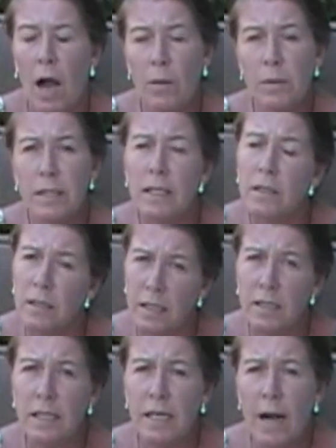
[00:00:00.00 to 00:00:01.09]
I would say it's
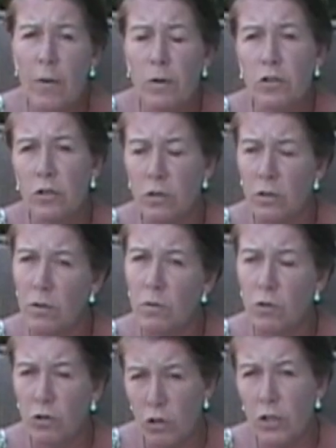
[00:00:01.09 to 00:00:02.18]
16 hours till you
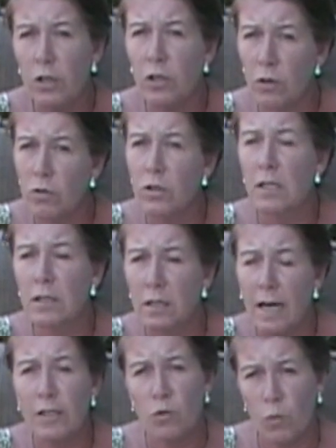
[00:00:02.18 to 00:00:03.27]
could use it
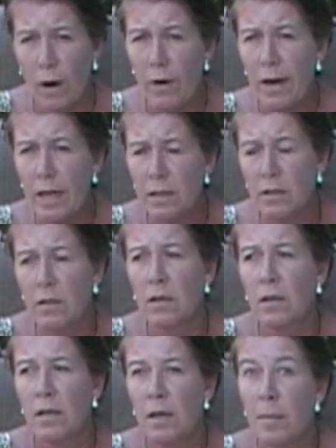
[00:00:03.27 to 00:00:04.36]
/ wear it,
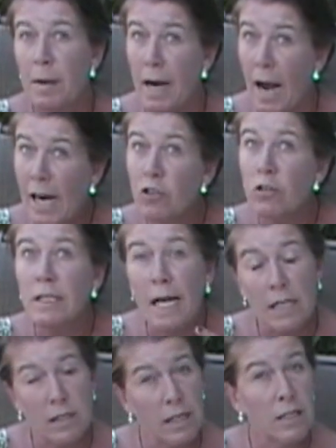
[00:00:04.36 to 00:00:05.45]
but it actually
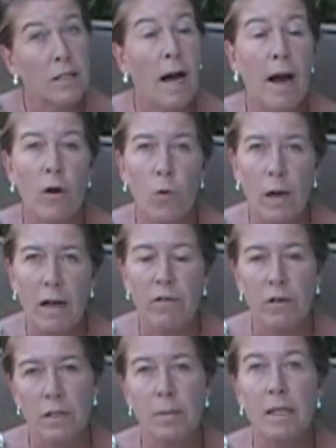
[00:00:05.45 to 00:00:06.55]
takes an entire week
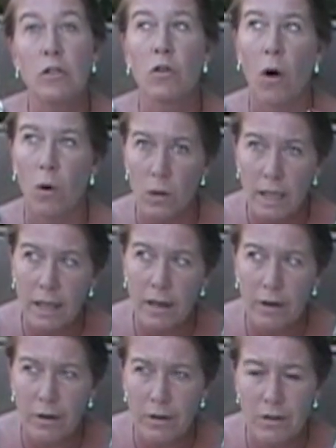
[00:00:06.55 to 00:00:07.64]
for it to be totally
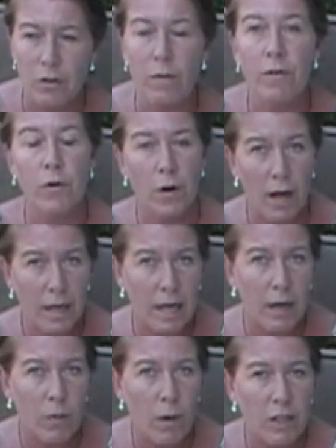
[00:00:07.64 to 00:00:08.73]
cured. So if you're not in
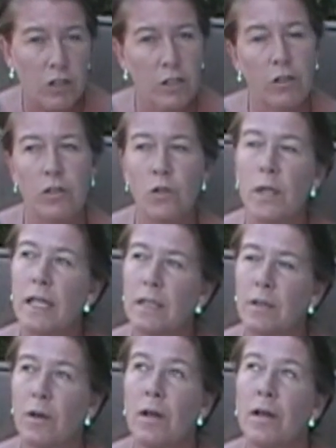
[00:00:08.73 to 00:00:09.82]
any rush and you're doing
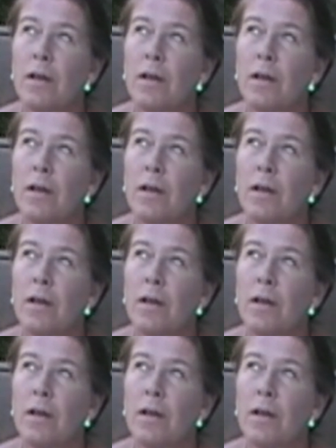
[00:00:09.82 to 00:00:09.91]
this